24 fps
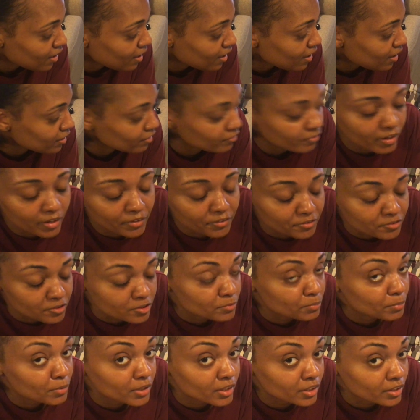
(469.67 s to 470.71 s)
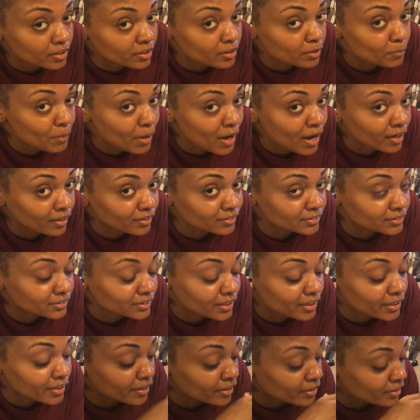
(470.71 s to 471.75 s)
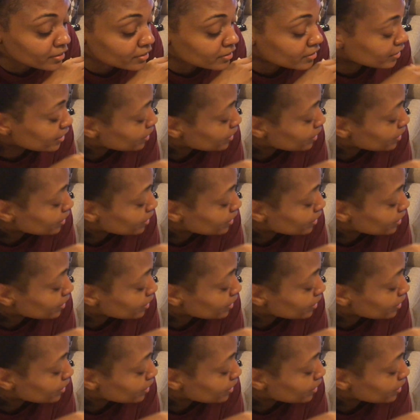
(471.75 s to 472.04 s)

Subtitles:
I'd rather just put it in the box and